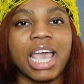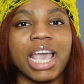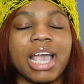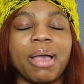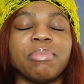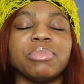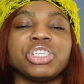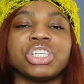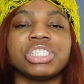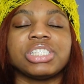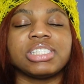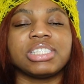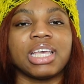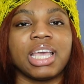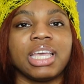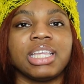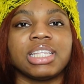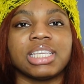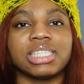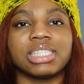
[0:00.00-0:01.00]
I'm just
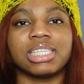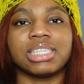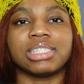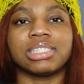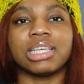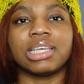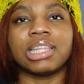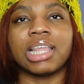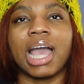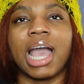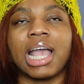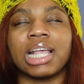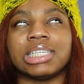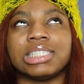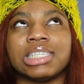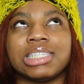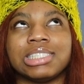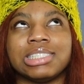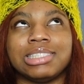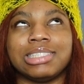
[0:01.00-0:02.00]
saying this to say that I
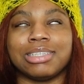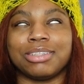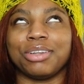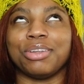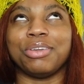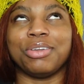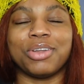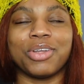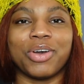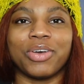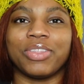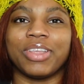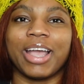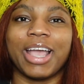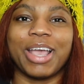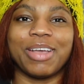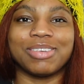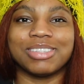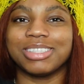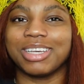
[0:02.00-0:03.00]
just didn't know
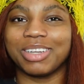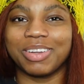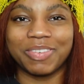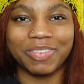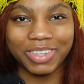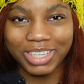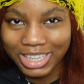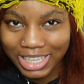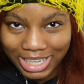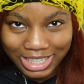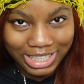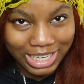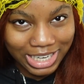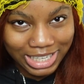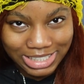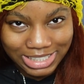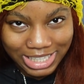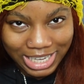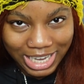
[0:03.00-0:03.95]
that it was gonna be like this.